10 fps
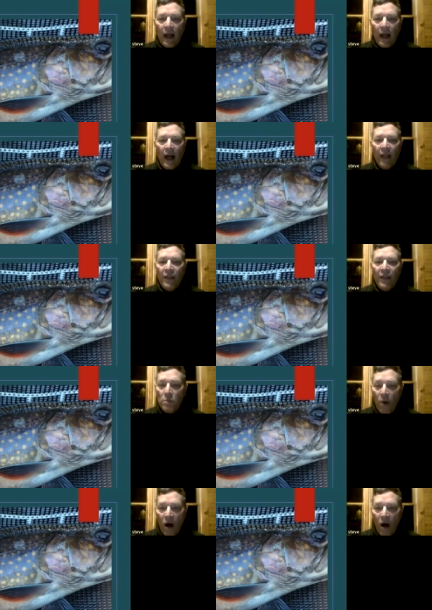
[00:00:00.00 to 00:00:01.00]
Uh, this,
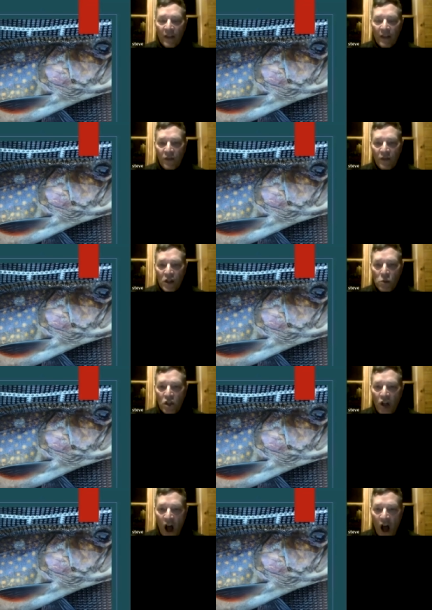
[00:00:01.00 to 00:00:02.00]
pond, this fish was
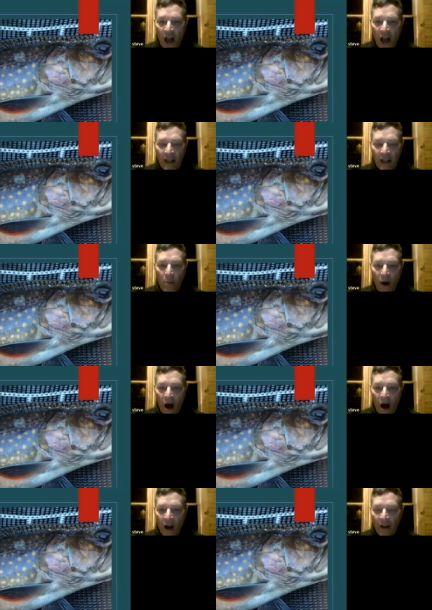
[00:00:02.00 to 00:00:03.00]
caught in a
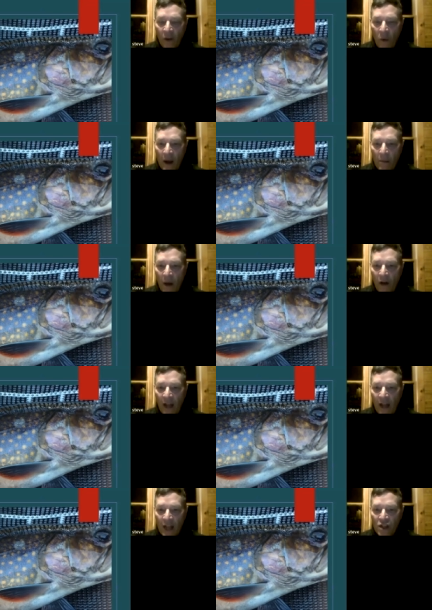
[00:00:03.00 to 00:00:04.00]
pond in the White Mountain
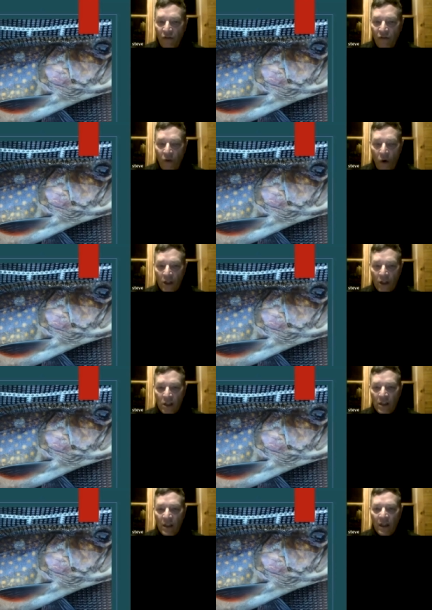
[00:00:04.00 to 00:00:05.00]
National Forest